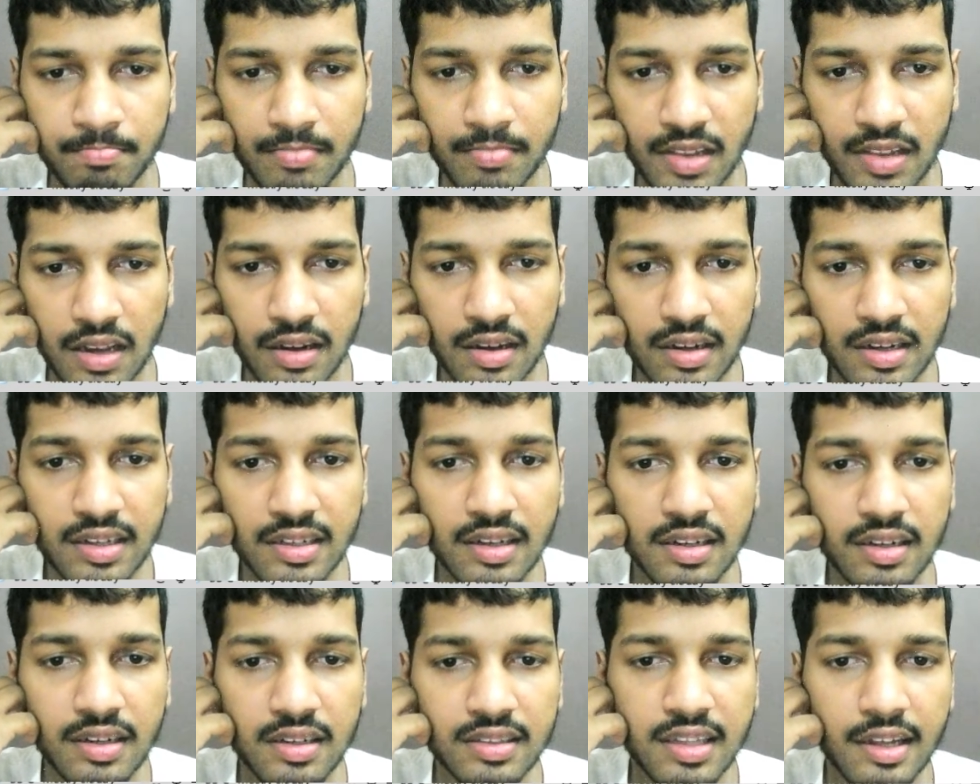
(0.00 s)

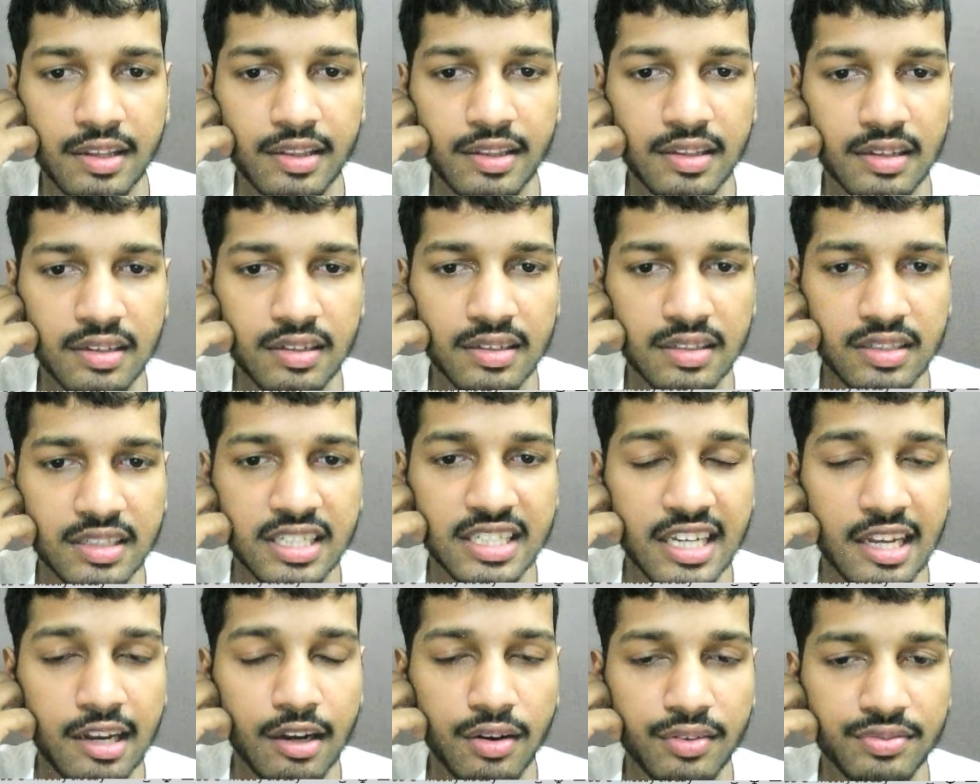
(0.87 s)
the
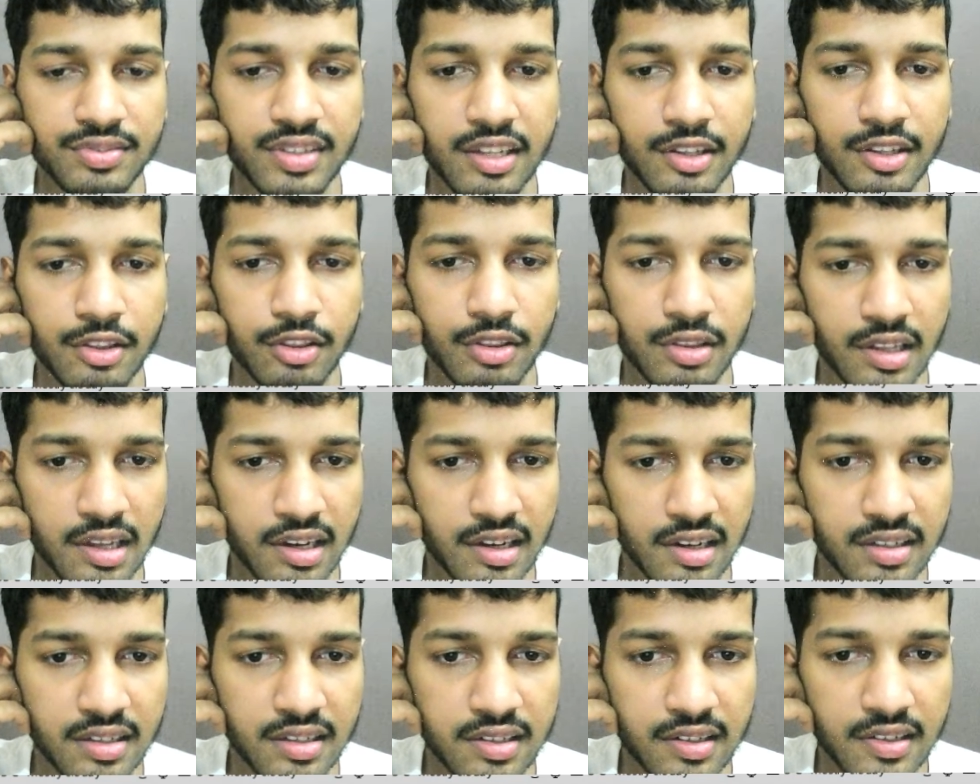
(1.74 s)
detail of
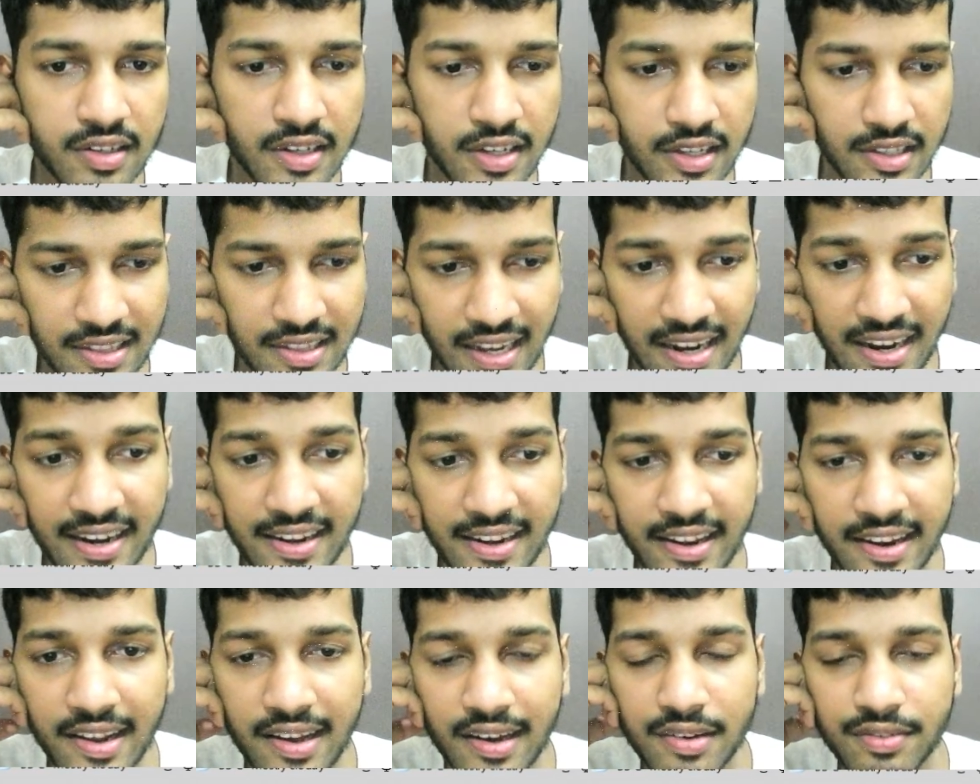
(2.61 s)
the second
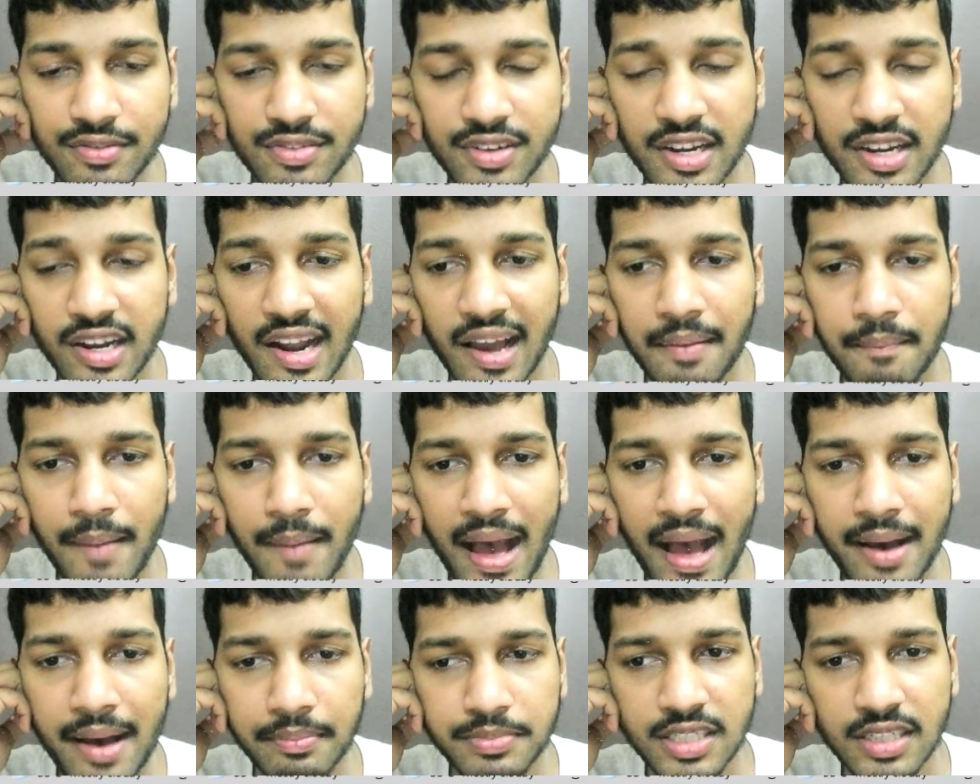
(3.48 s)
area where I
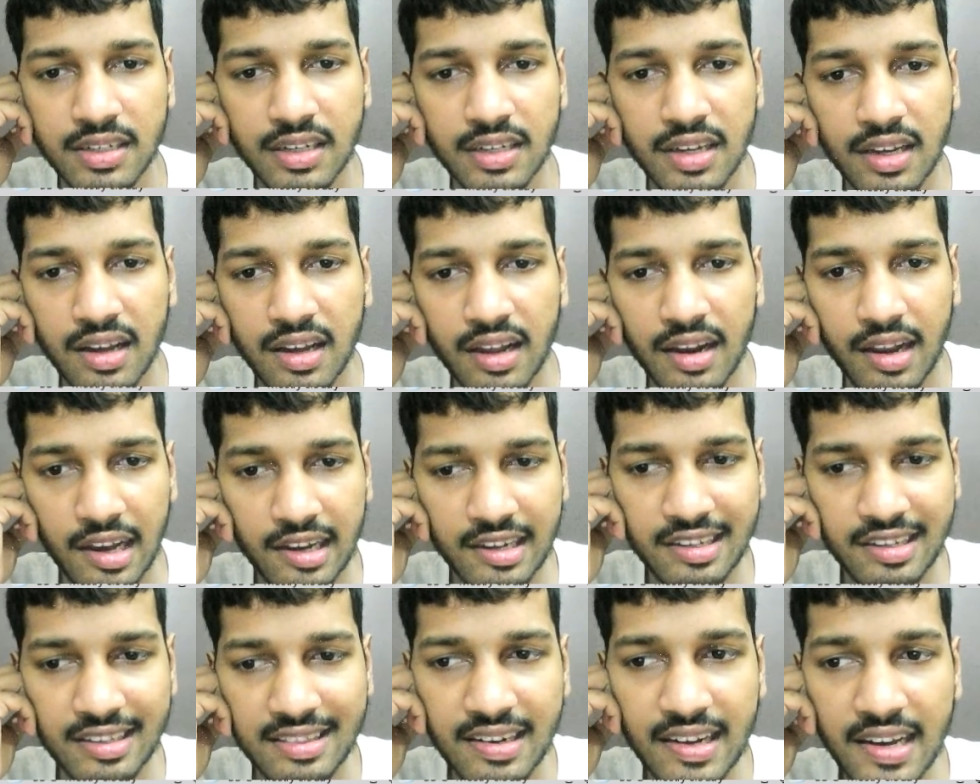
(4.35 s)
mapped
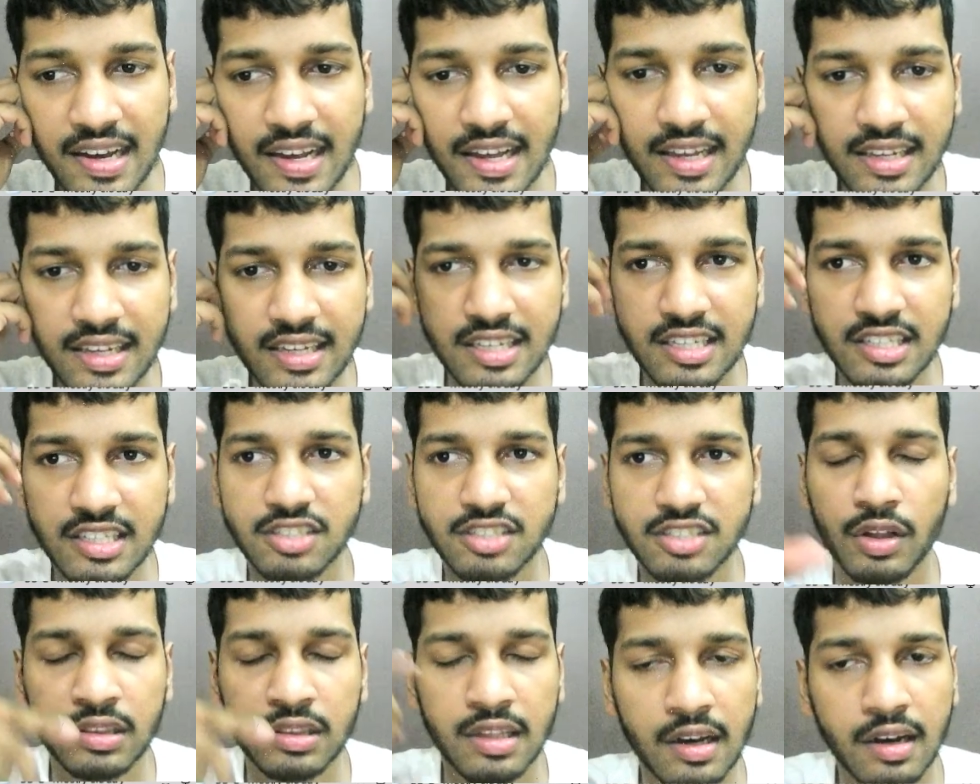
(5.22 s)
Lakshmi is
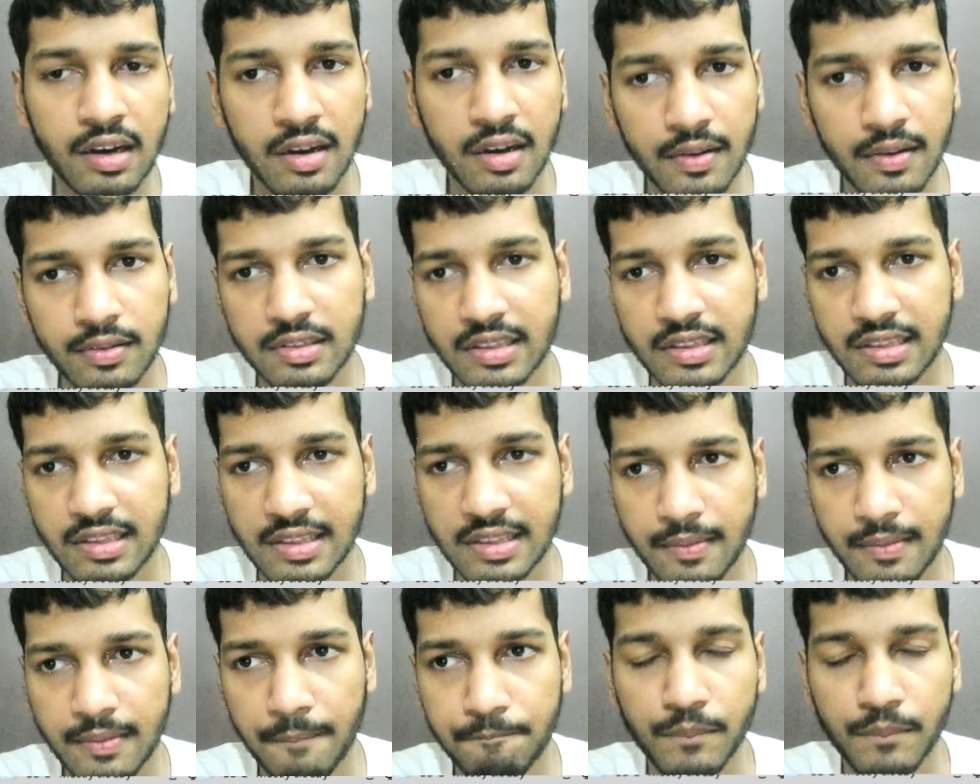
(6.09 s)
on the
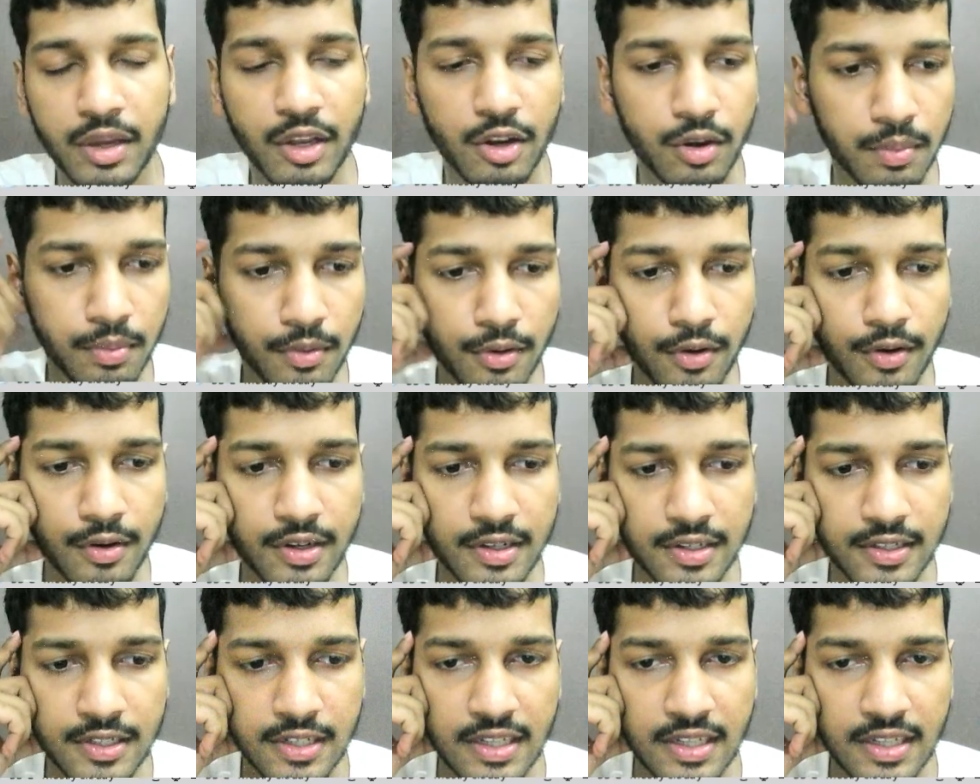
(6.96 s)
Miro board.